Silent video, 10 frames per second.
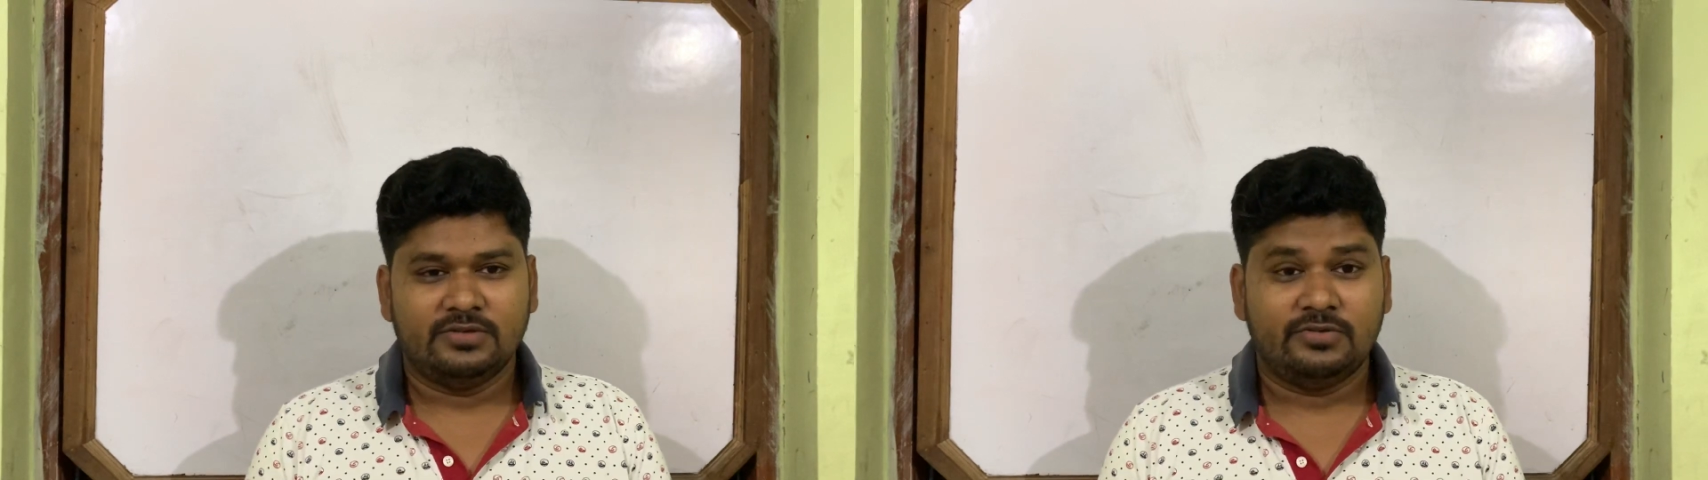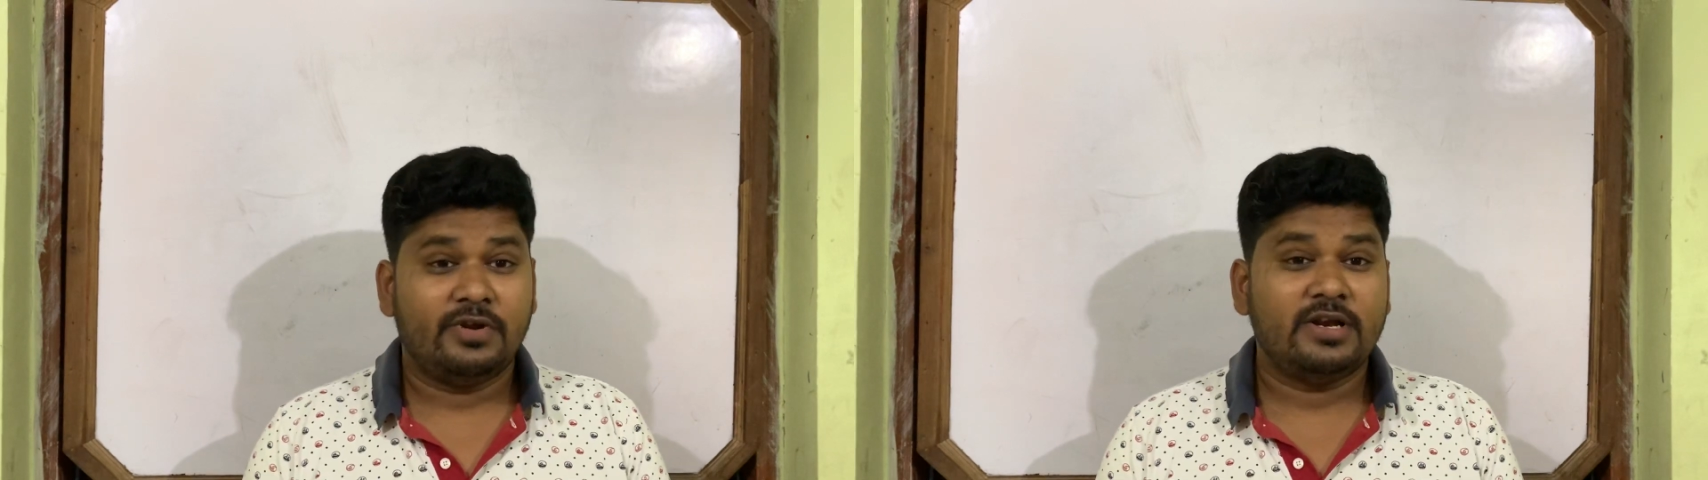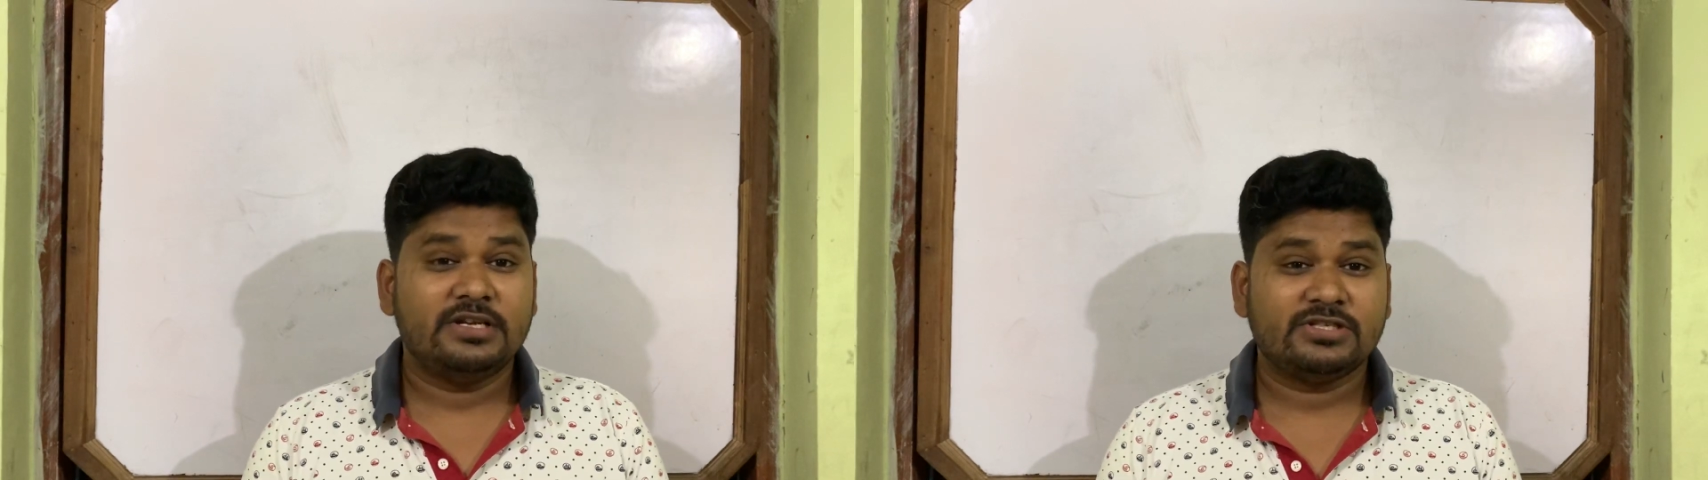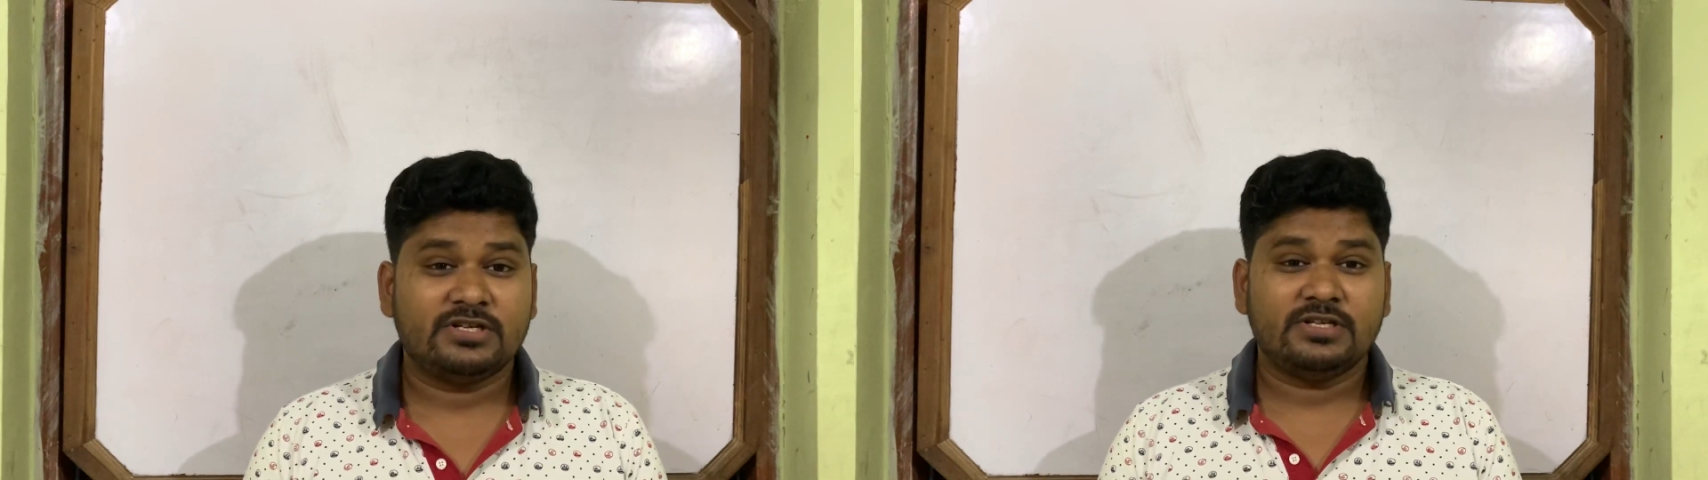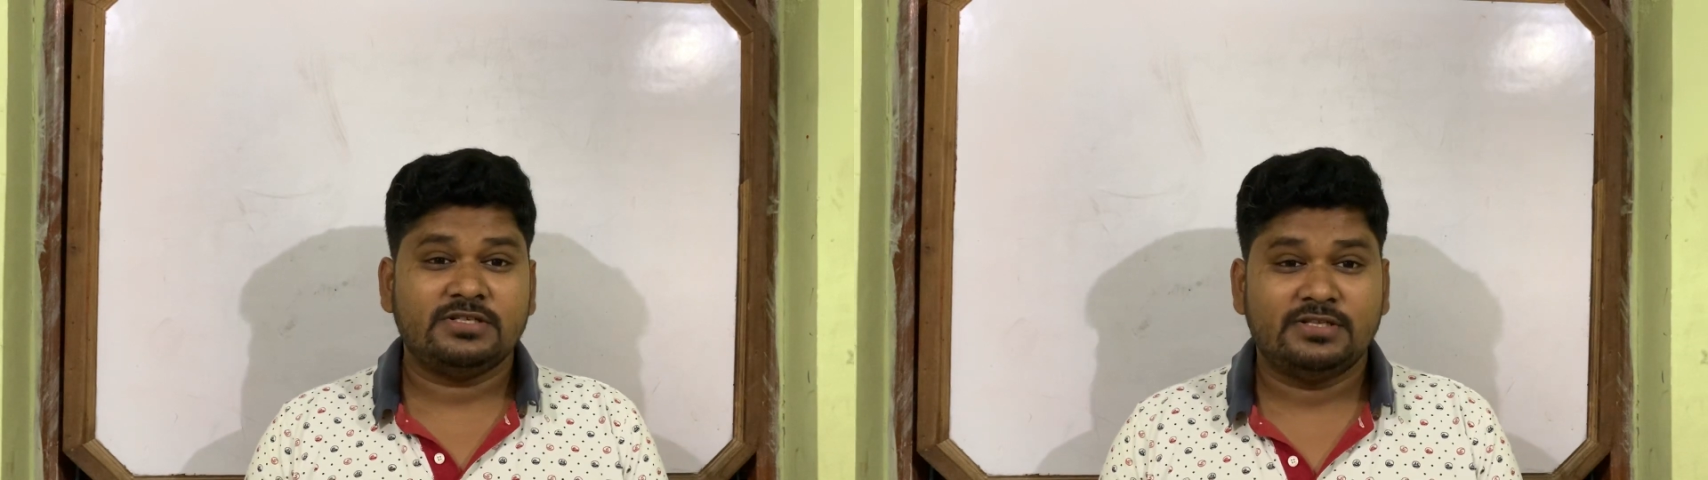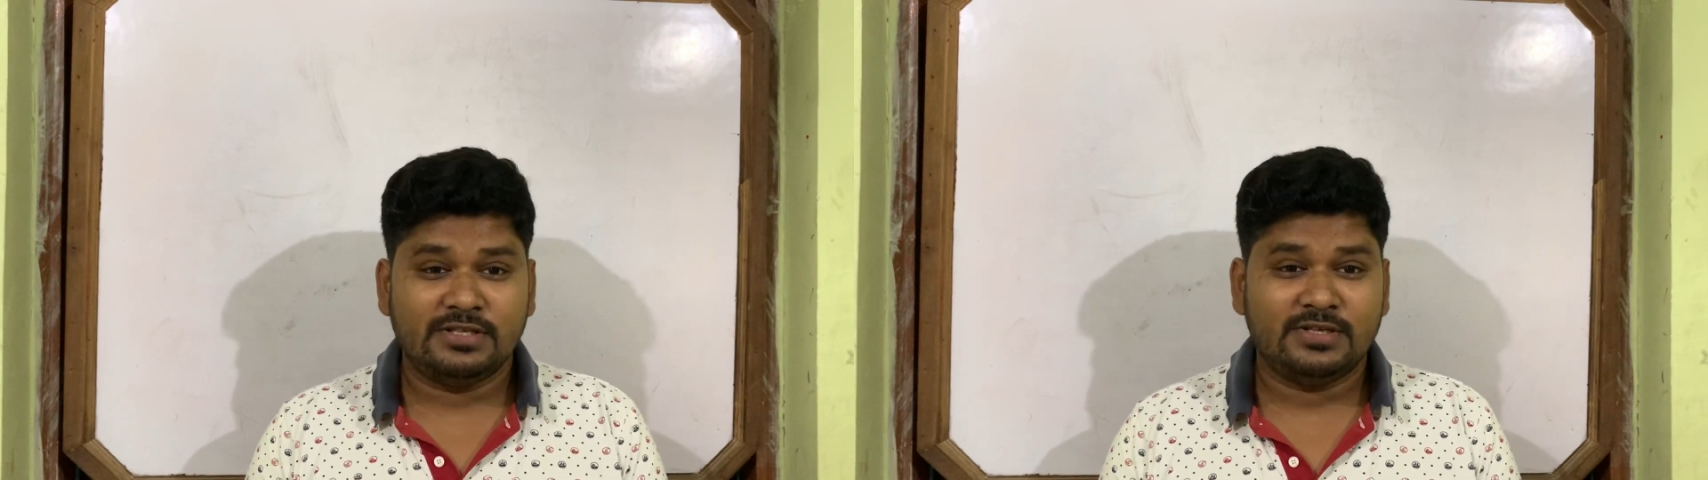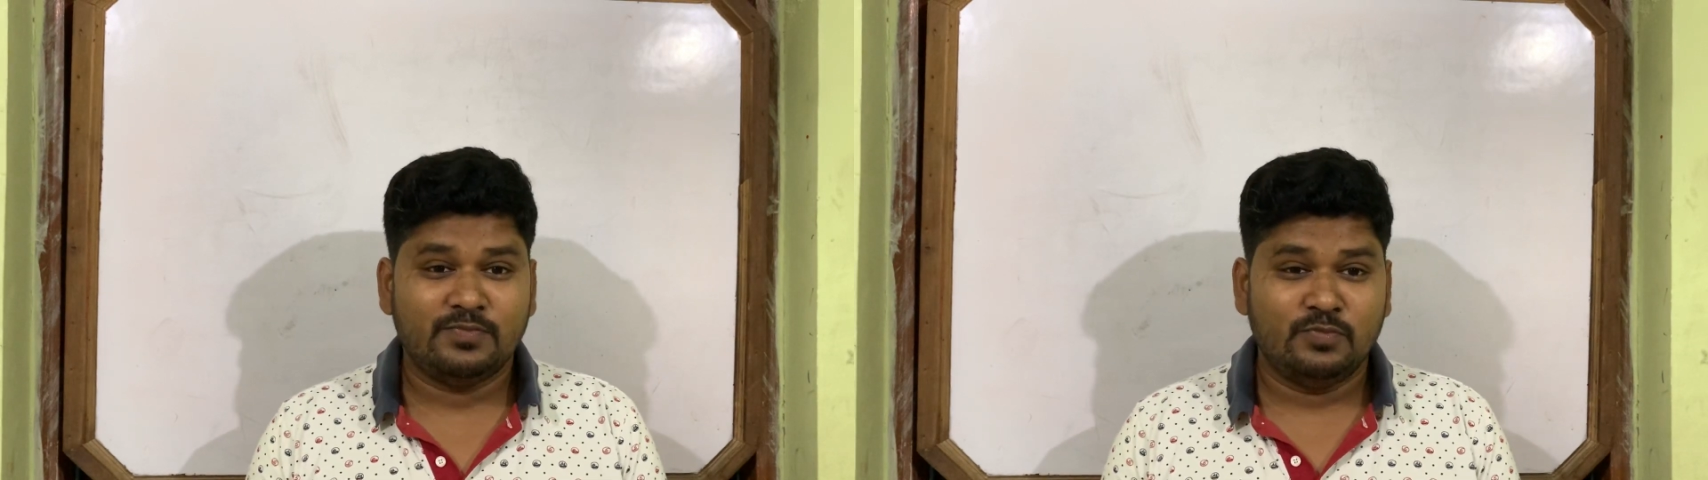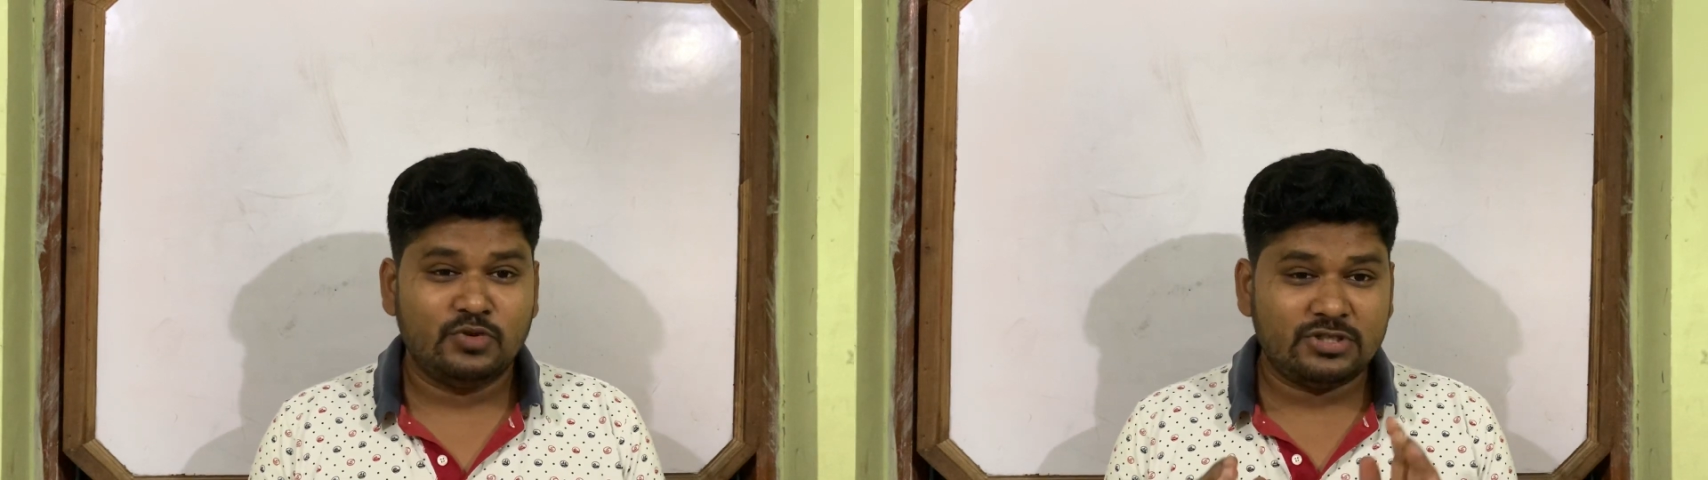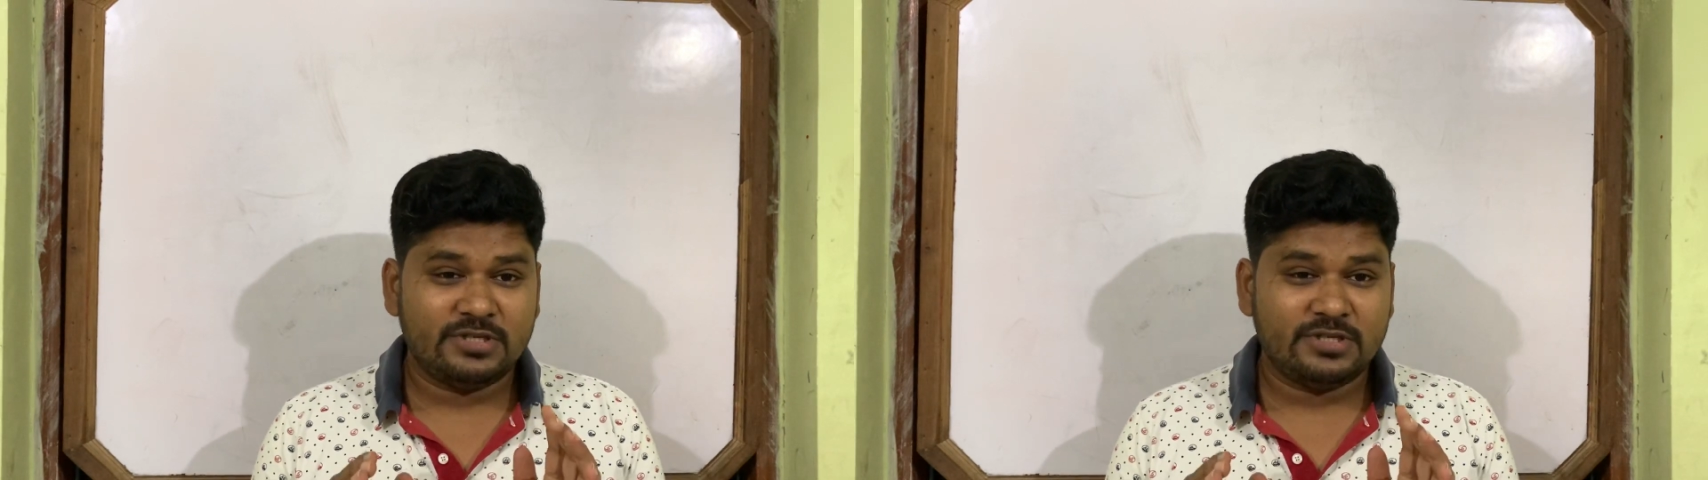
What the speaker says: Today we discuss the most